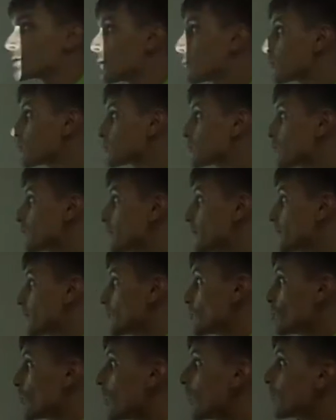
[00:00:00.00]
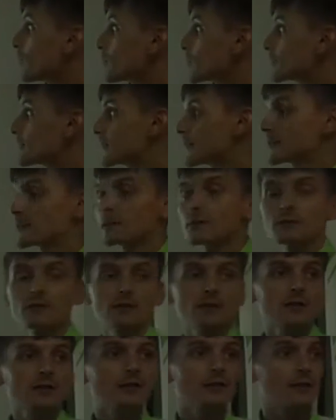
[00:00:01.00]
supposed to be dual processor
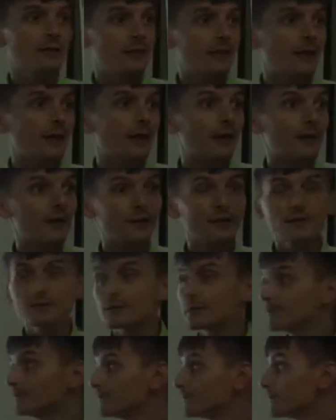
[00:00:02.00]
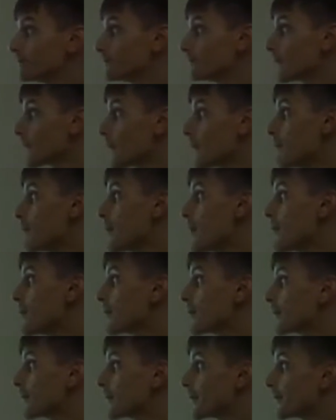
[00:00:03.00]
3 GHz,
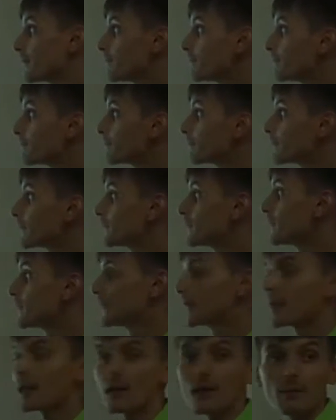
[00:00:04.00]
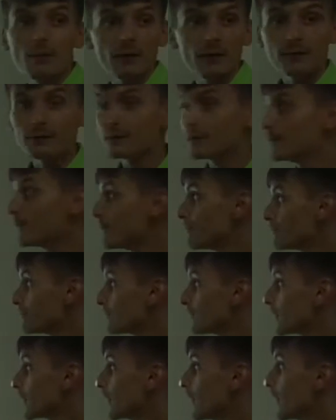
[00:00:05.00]
memory 3 GB,
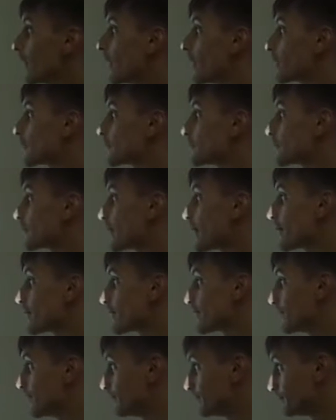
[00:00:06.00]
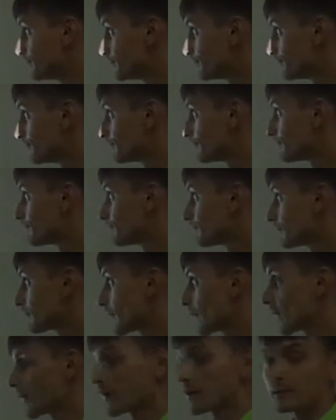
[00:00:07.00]
hard drive,
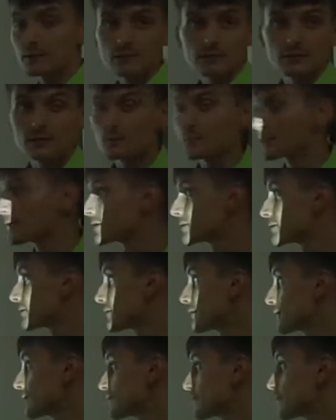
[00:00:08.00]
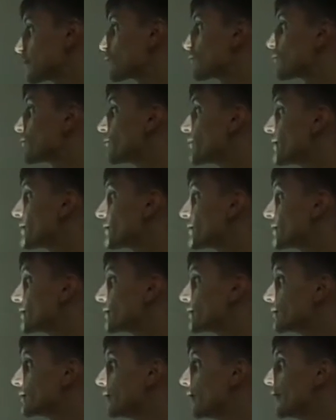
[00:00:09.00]
hard disk space is
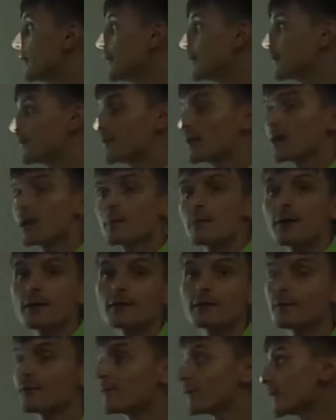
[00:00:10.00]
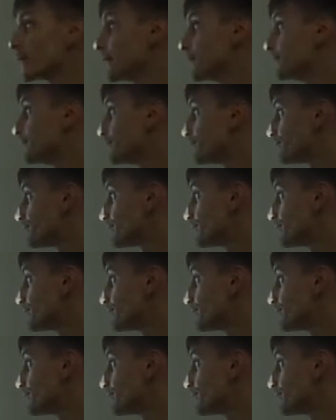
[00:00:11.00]
20 GB free.